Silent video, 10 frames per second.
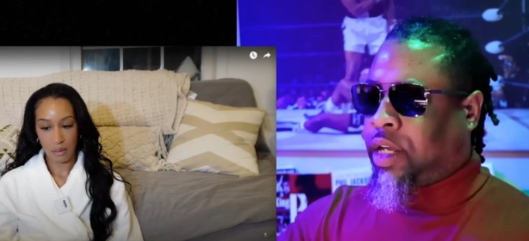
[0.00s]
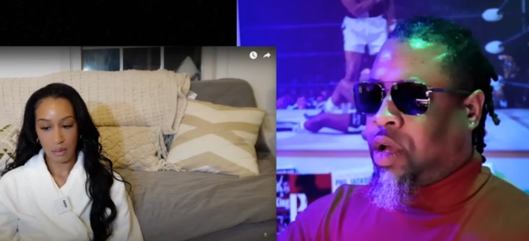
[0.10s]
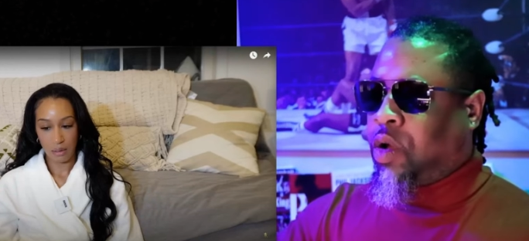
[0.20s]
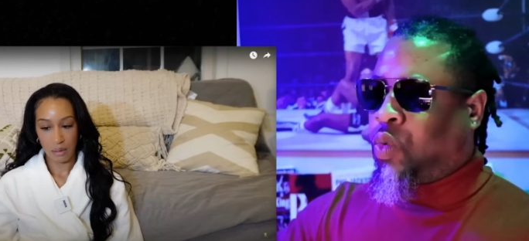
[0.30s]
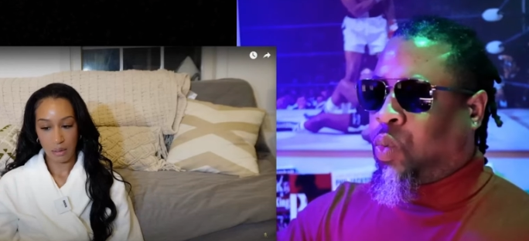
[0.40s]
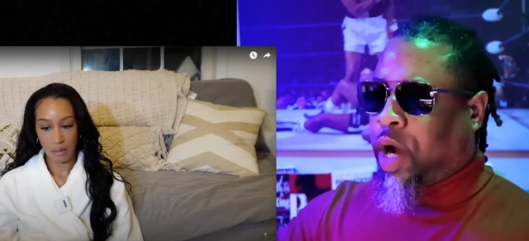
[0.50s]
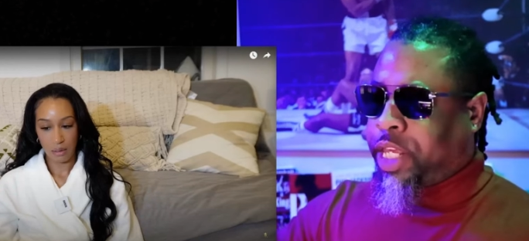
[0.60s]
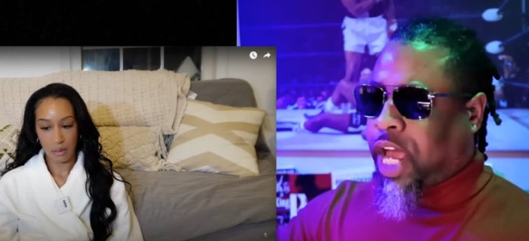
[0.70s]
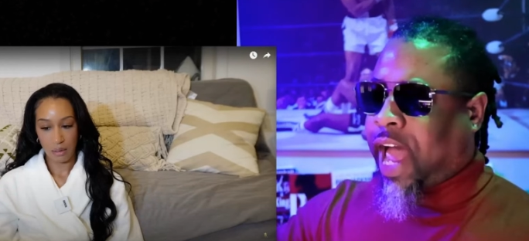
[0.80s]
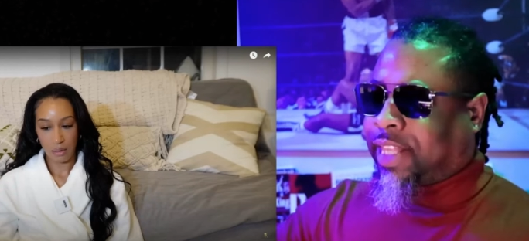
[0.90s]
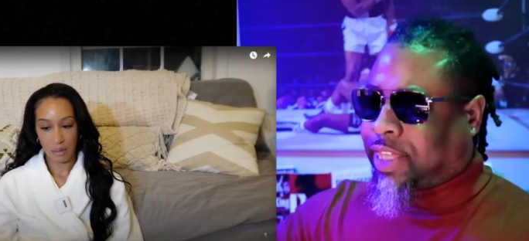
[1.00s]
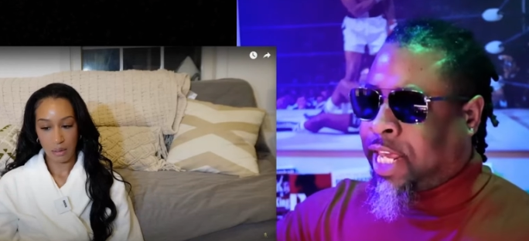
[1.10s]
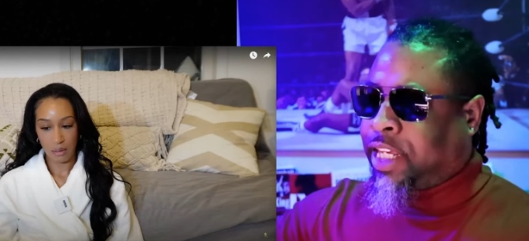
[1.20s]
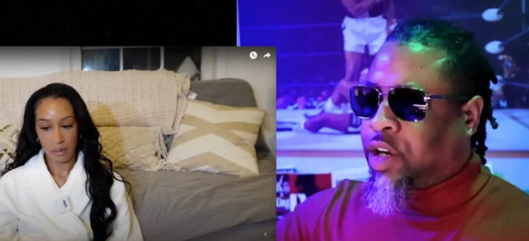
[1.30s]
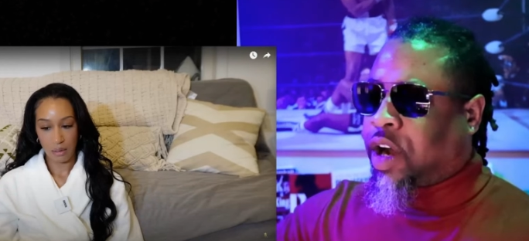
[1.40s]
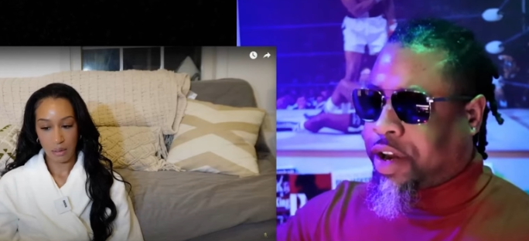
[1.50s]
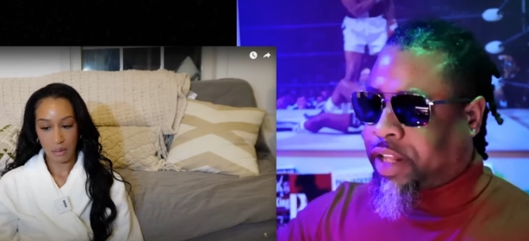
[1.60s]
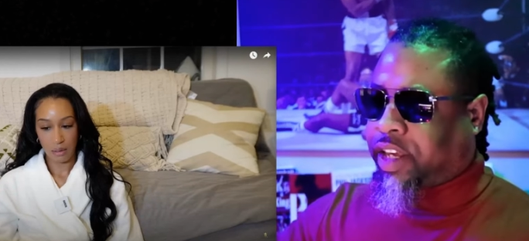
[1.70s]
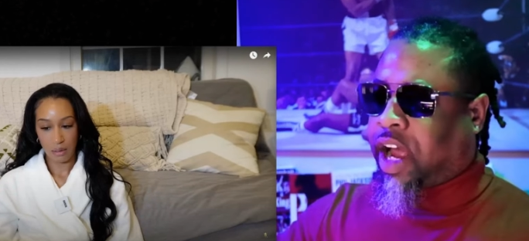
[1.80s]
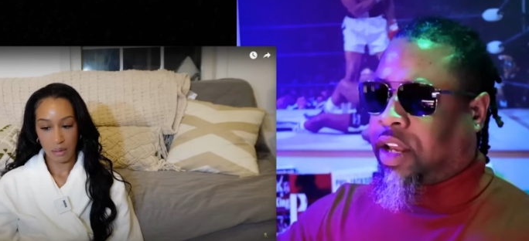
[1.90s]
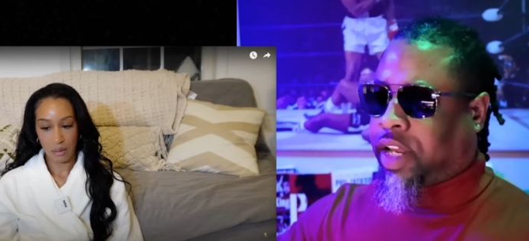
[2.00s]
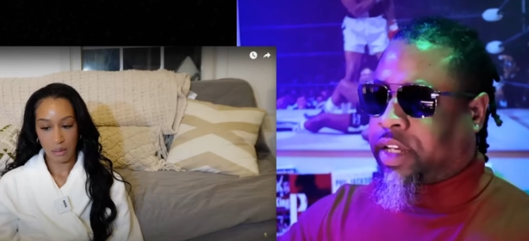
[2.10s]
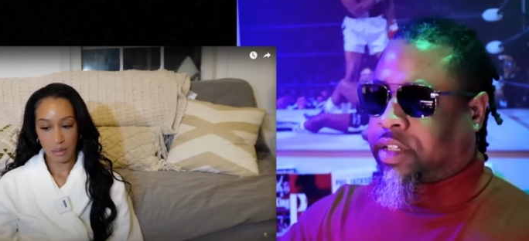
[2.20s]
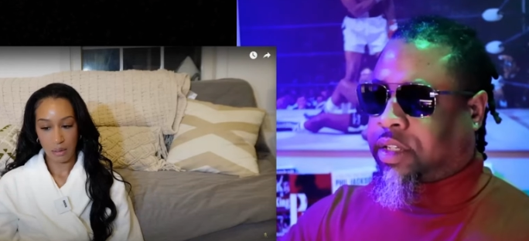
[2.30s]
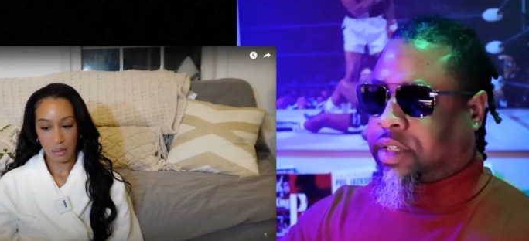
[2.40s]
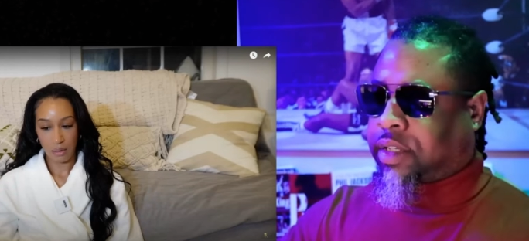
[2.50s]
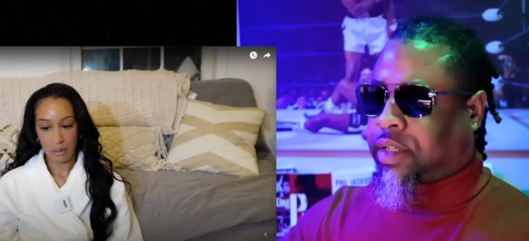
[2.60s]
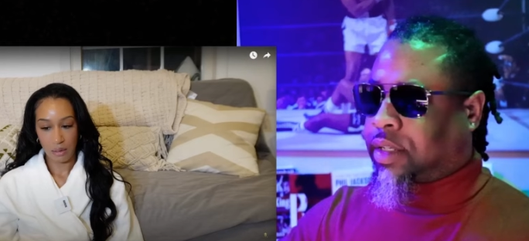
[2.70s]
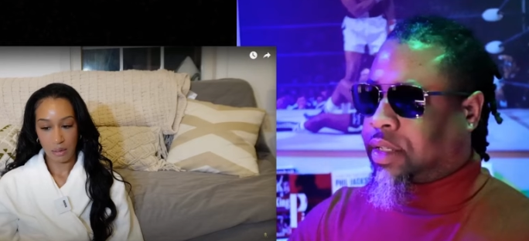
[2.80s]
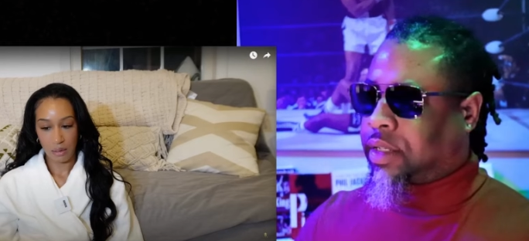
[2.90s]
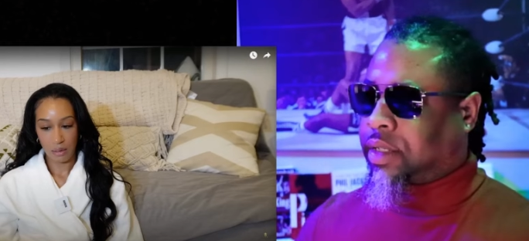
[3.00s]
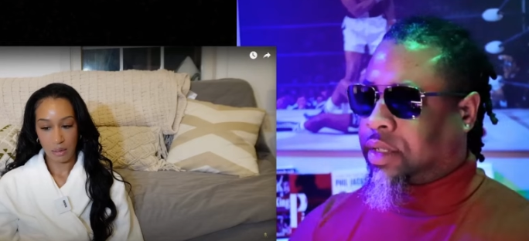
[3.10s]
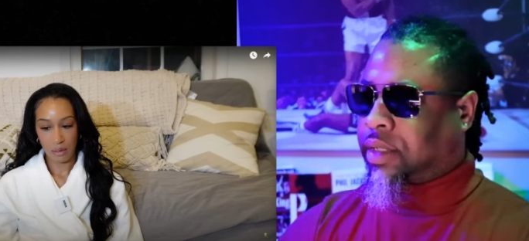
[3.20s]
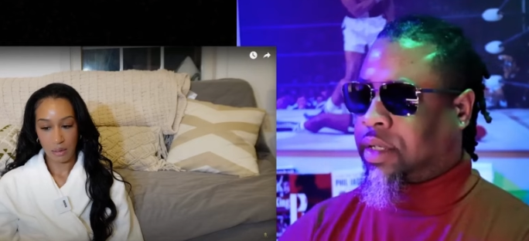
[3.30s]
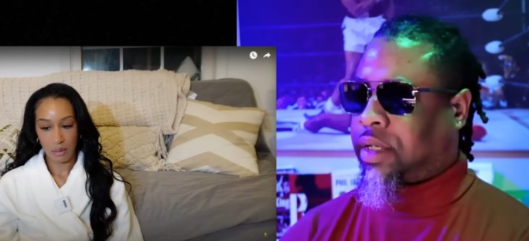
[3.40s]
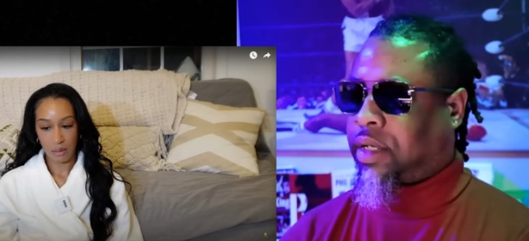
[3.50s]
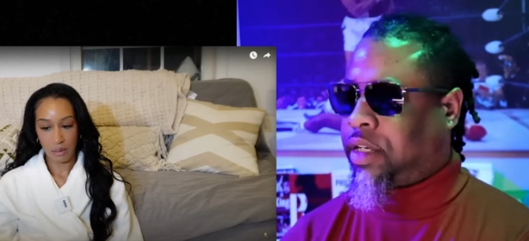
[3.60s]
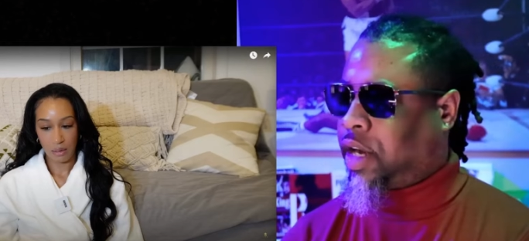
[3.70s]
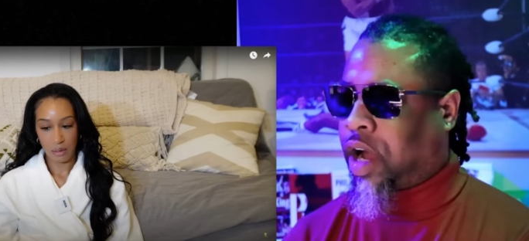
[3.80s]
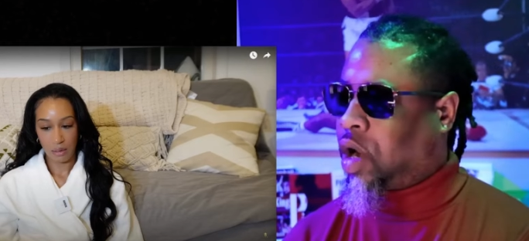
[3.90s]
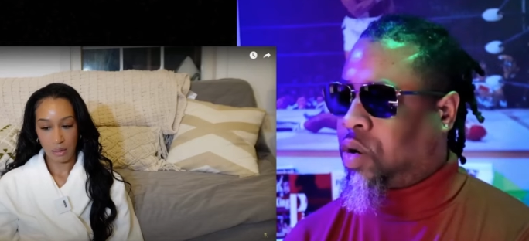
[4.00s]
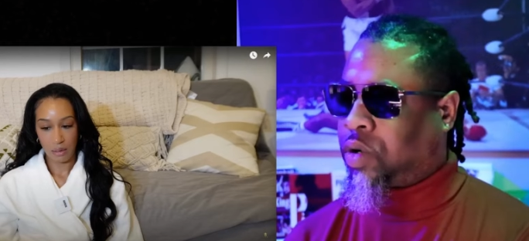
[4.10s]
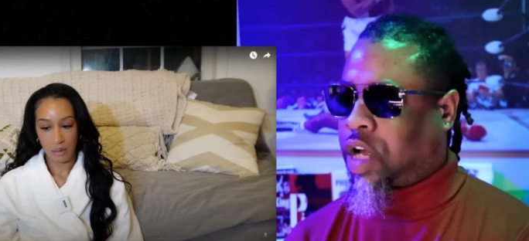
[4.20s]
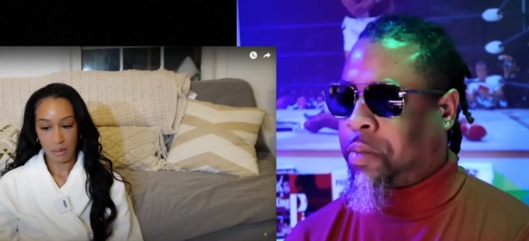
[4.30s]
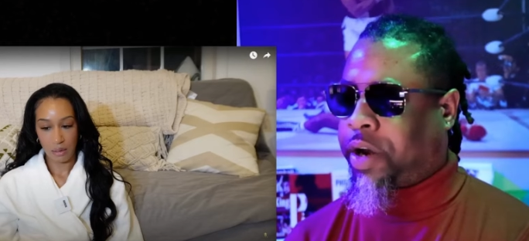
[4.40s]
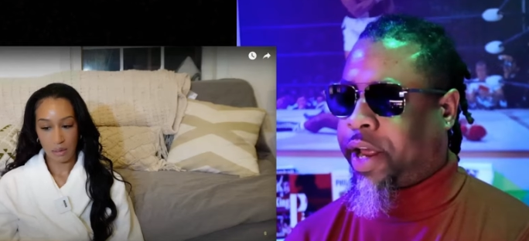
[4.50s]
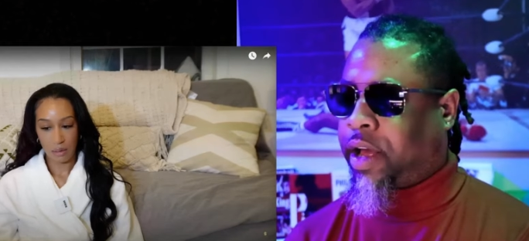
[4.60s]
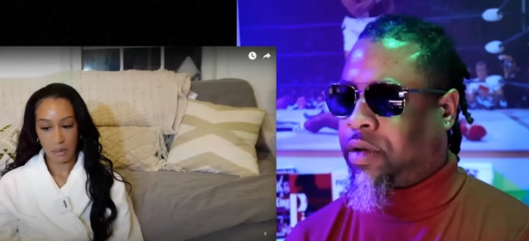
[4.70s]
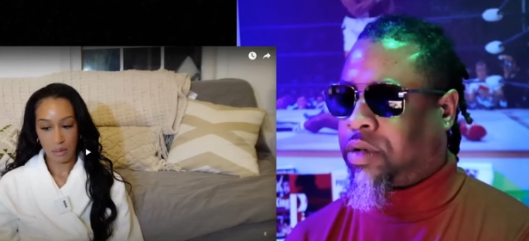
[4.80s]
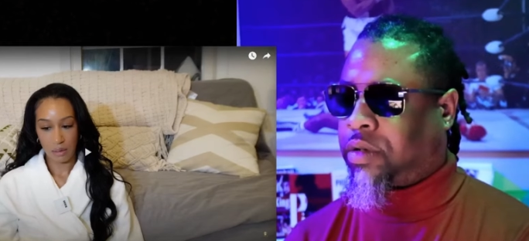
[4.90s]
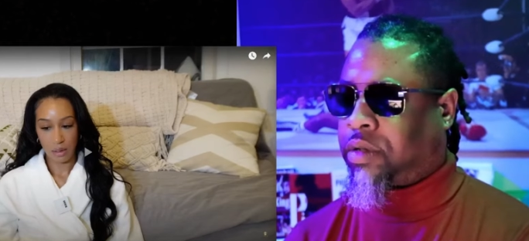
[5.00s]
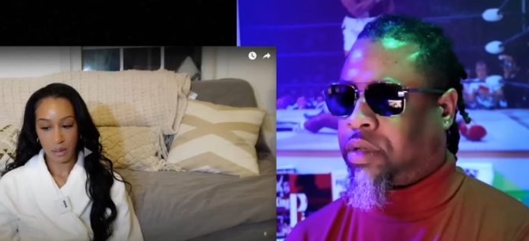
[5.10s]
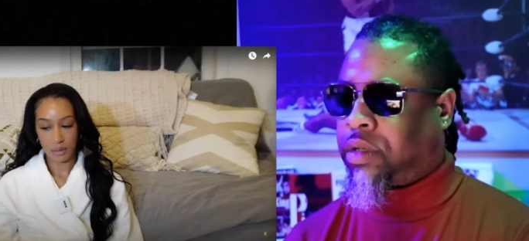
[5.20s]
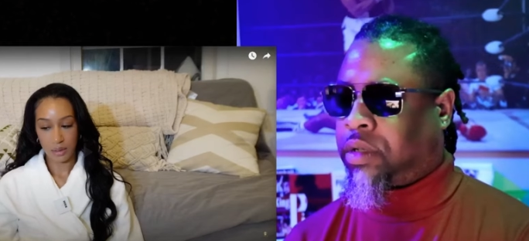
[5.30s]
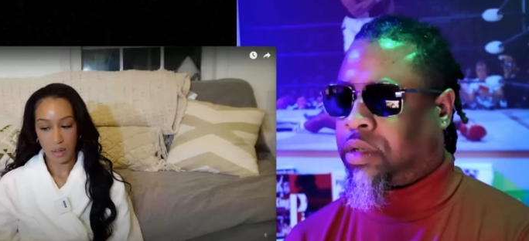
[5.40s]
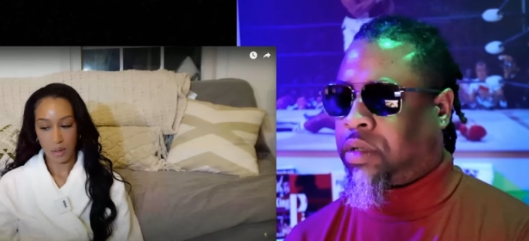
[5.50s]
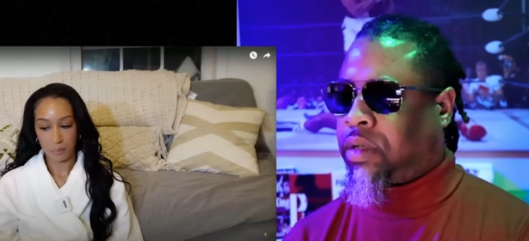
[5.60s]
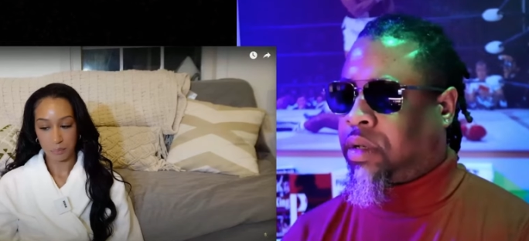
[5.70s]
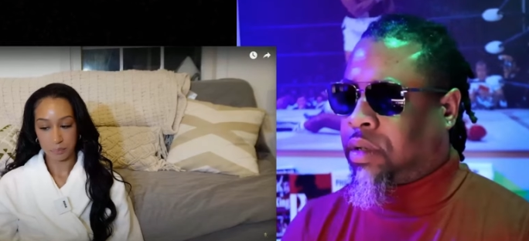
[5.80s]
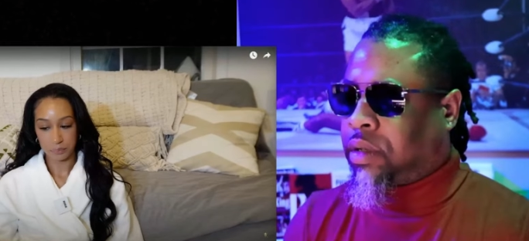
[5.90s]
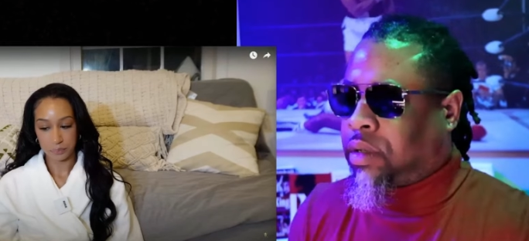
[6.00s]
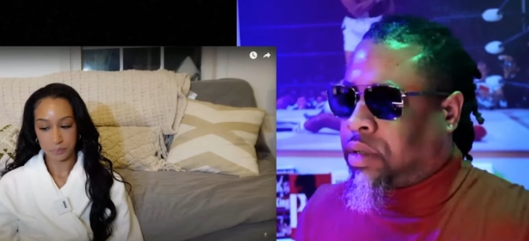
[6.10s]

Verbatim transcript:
Speaker 1: what I think you're going to tell us. No, come on now.
Speaker 2: And um,